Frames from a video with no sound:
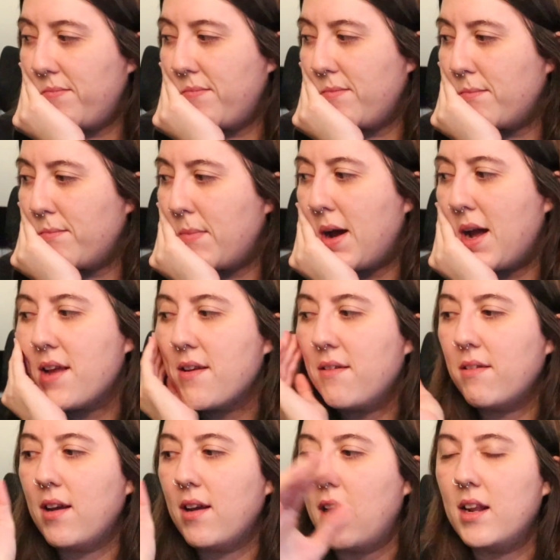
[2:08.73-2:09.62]

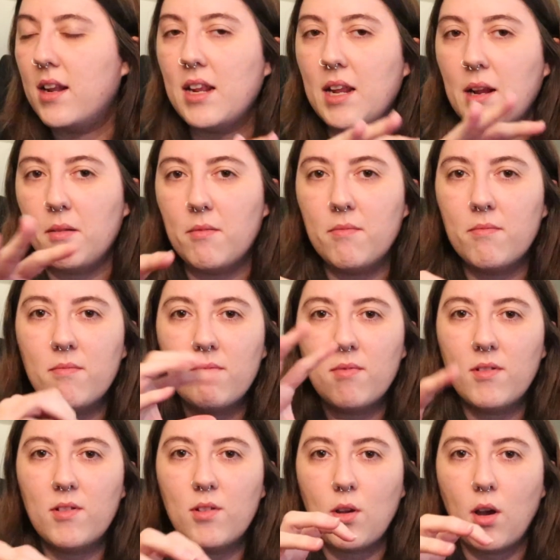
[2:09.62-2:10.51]
my editing
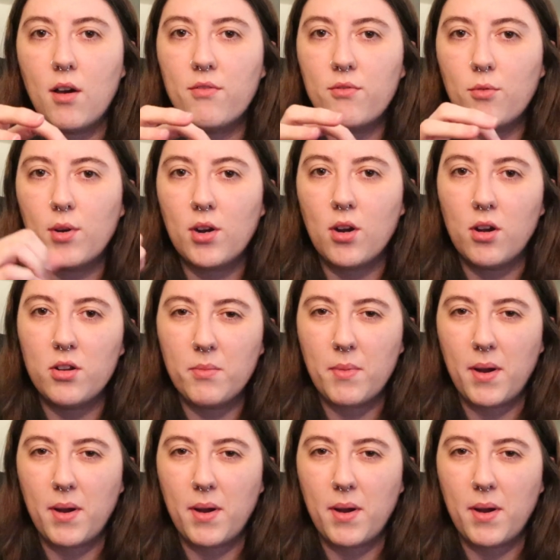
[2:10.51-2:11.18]
software onto